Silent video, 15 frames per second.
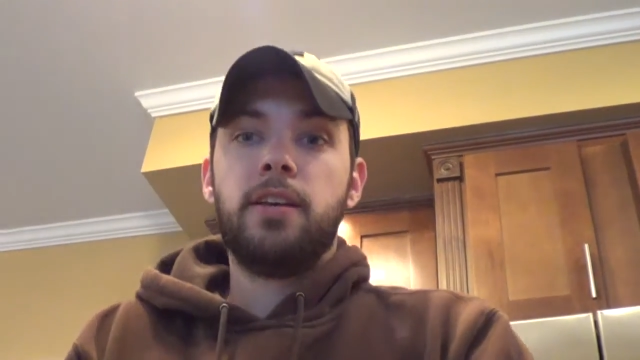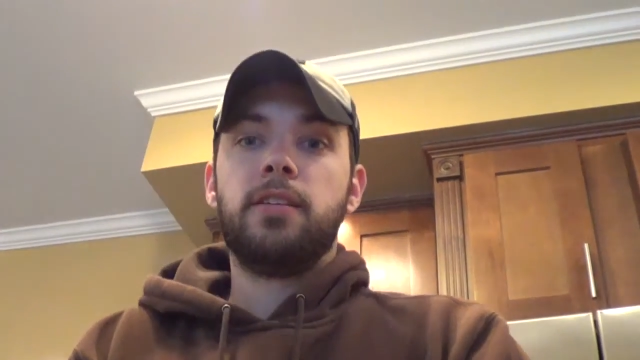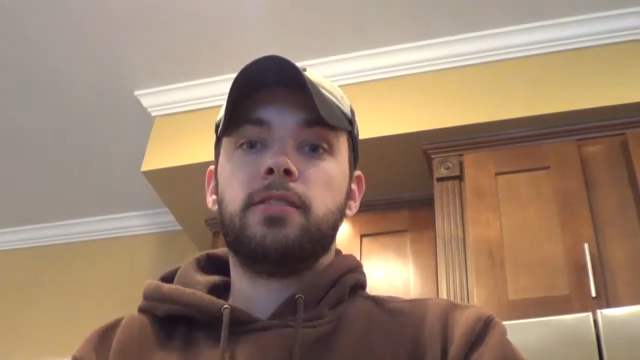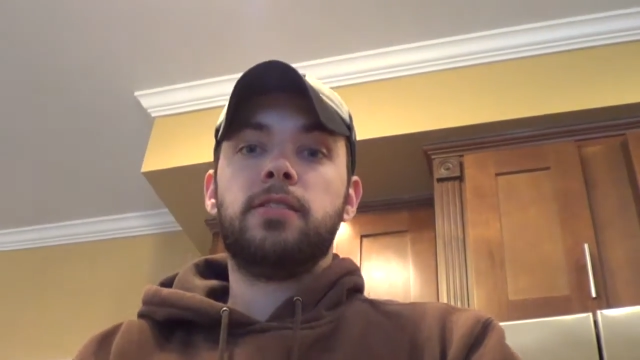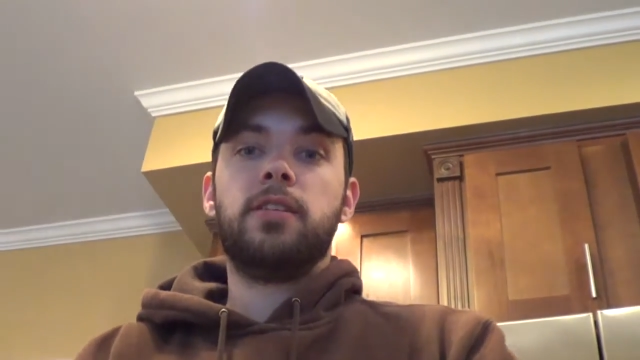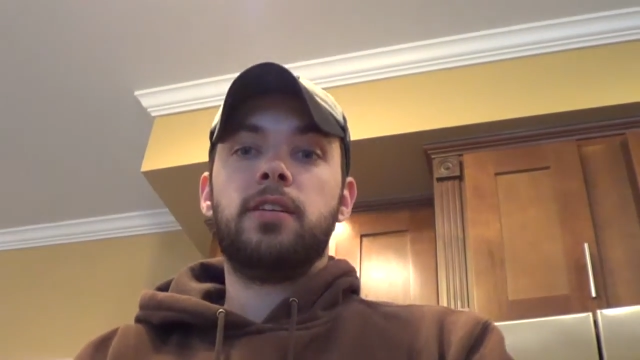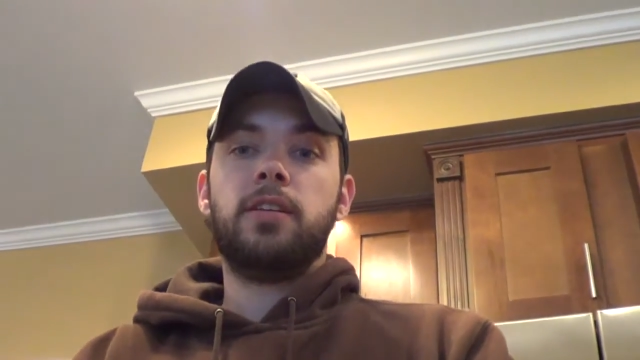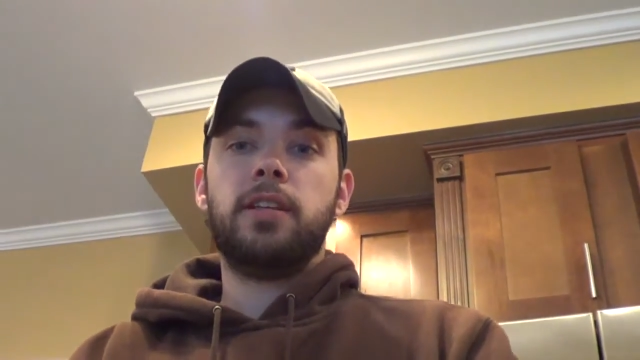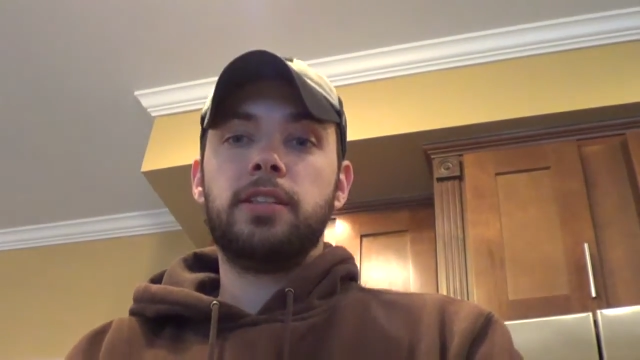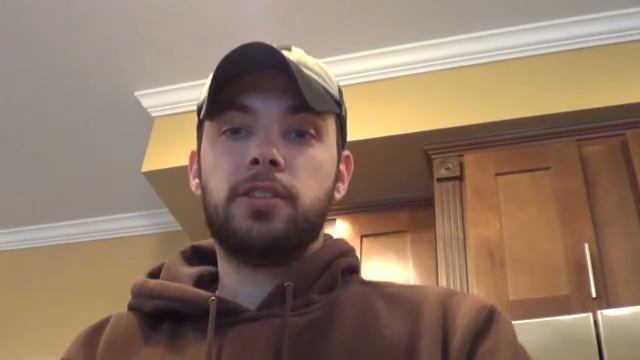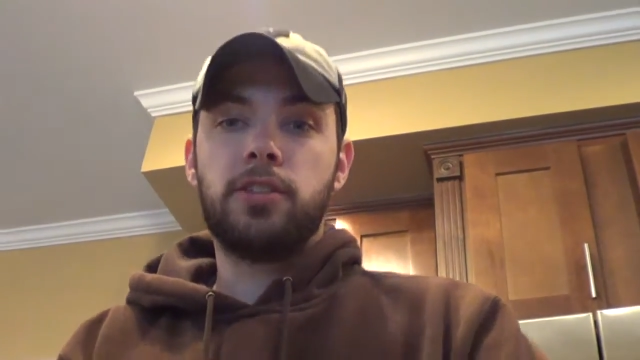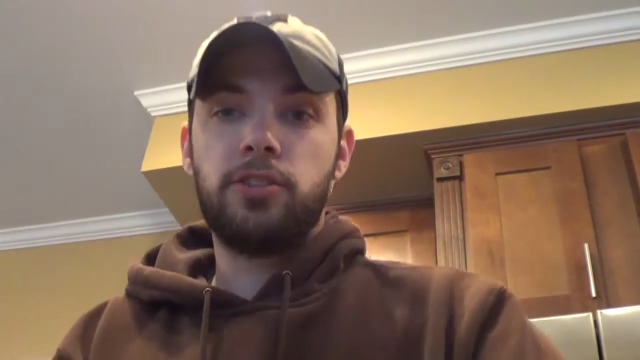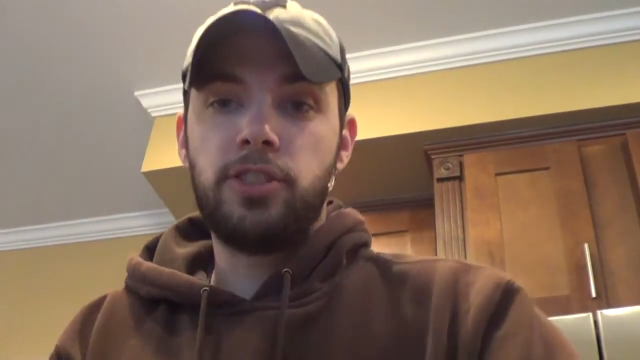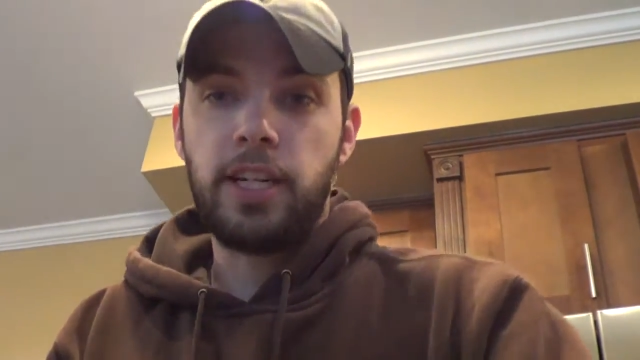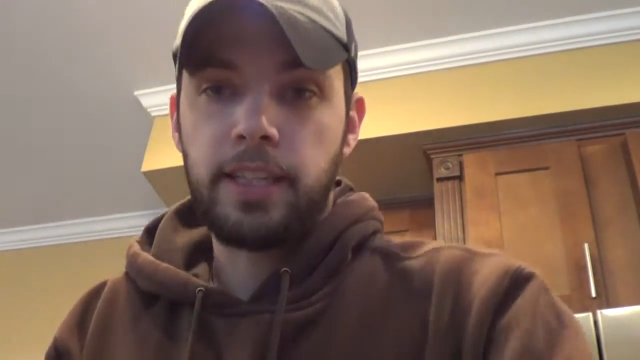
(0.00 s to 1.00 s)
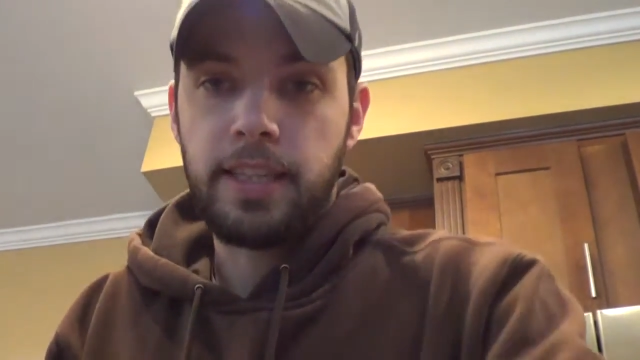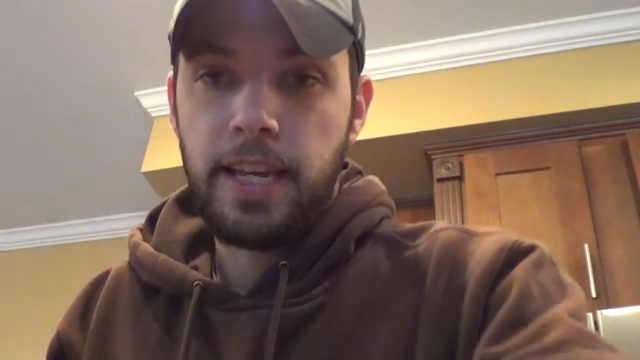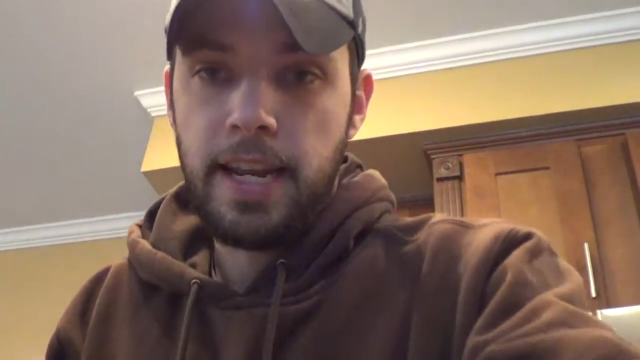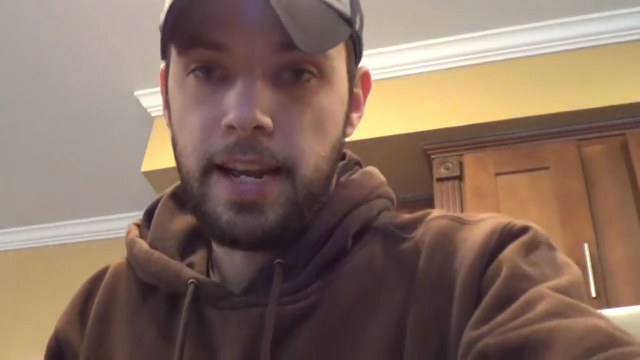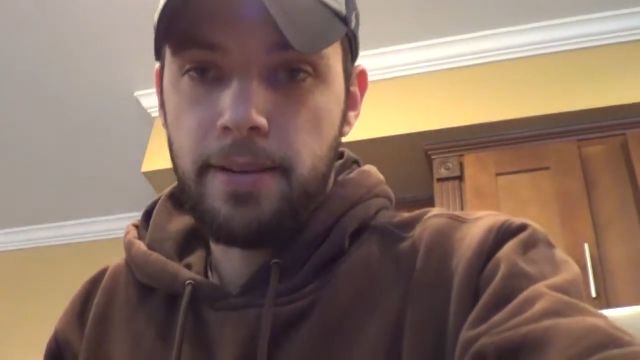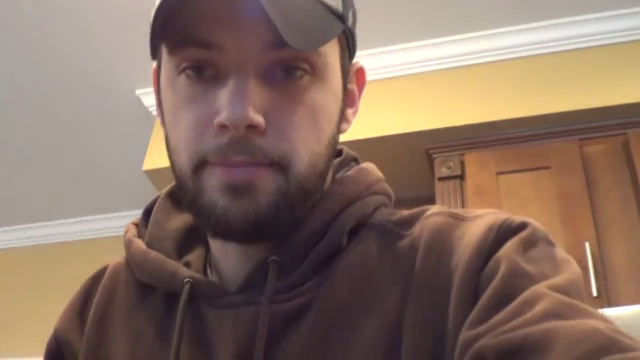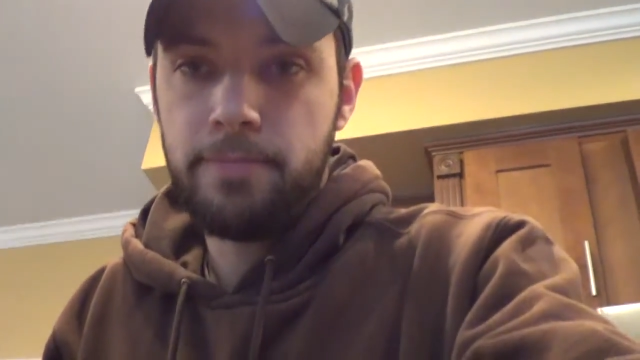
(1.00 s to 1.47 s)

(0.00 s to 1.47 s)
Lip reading: So let's go check that out.